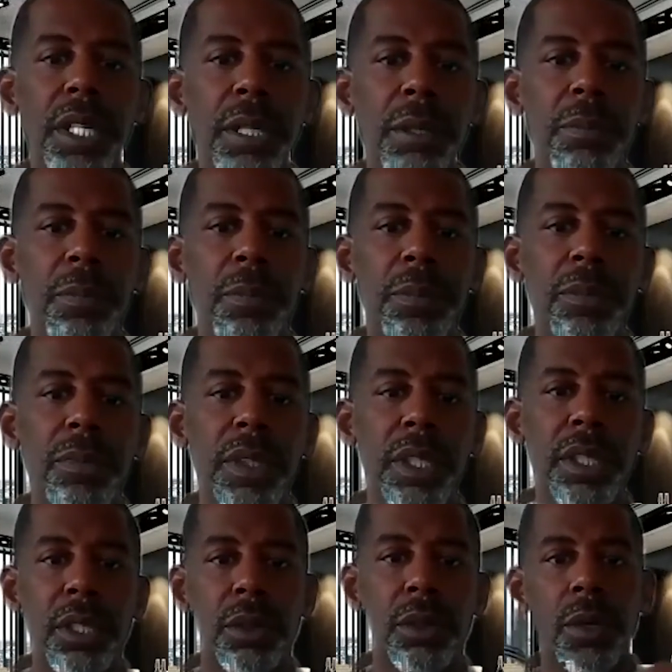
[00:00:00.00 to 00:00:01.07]
Um,
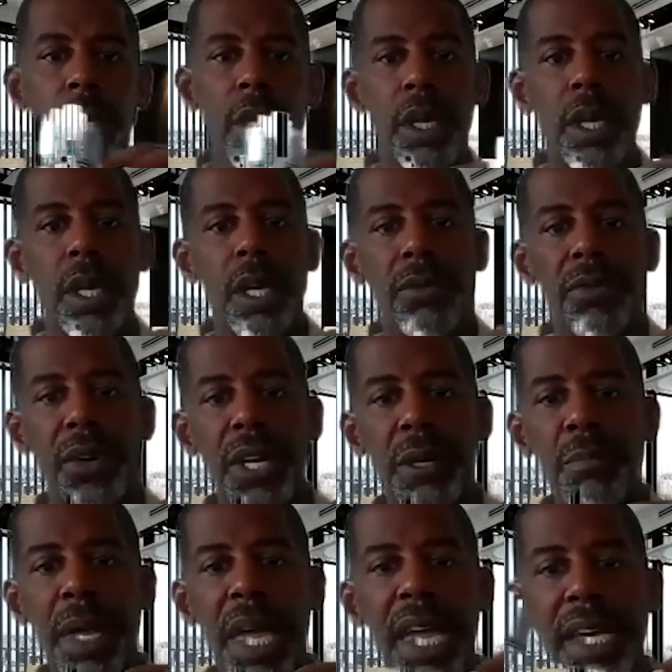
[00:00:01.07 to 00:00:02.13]
you know,
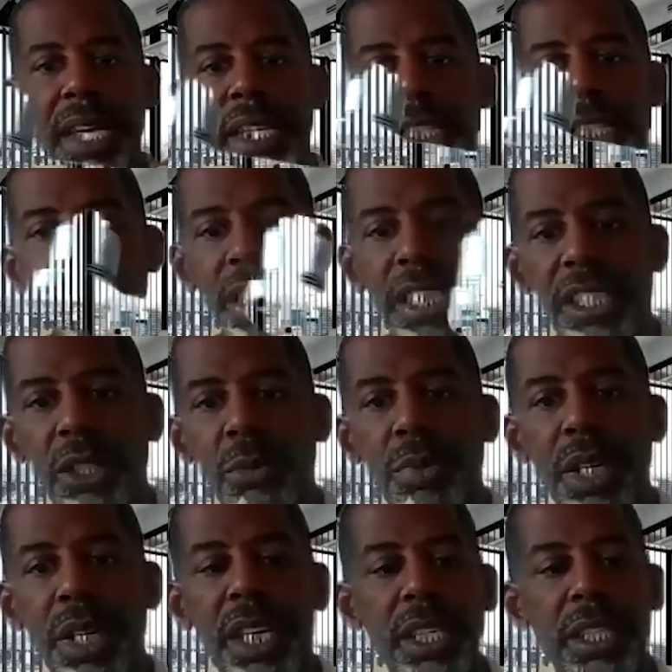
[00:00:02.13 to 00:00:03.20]
front and back at the
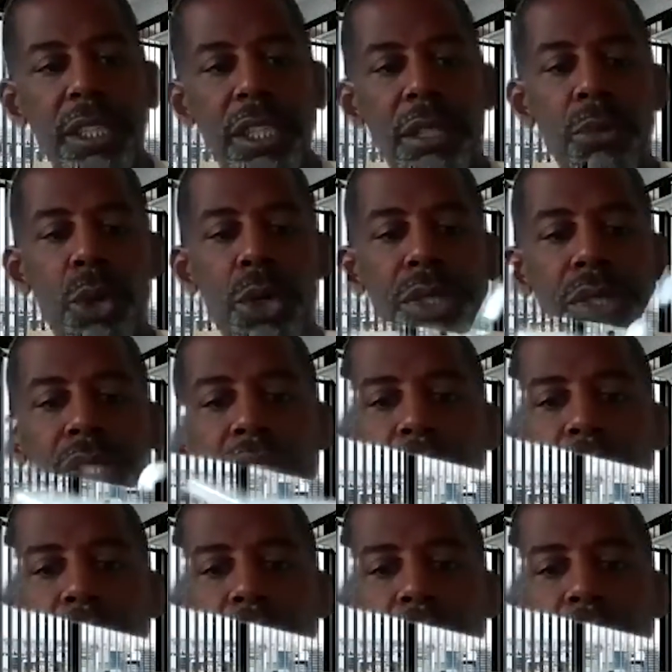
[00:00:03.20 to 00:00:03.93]
least, but the more